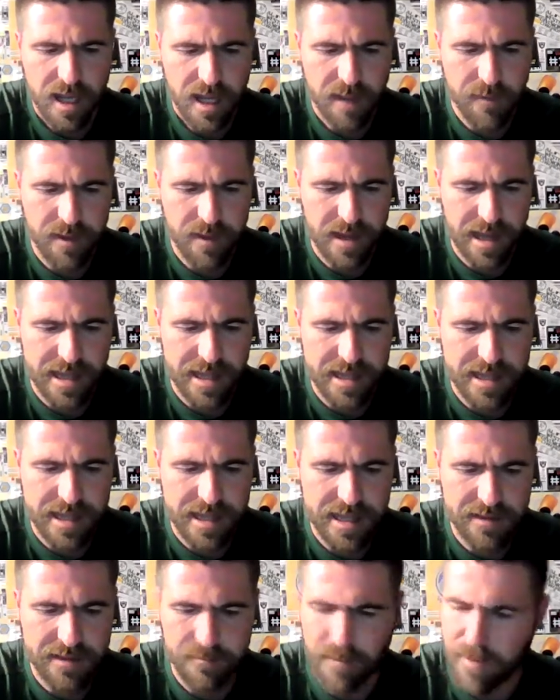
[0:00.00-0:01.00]
I mean, I think
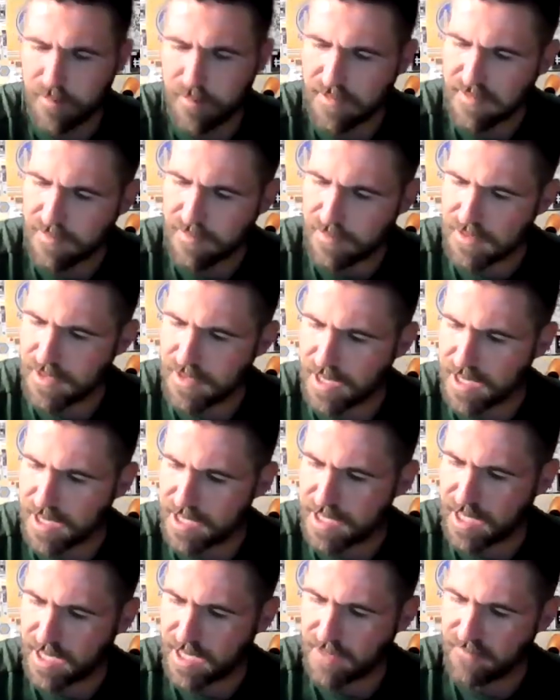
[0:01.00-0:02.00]
that might be something they
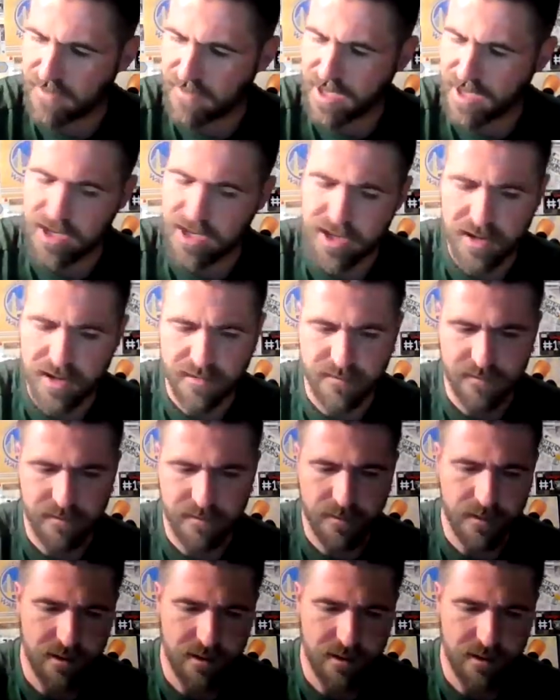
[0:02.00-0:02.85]
could take advantage of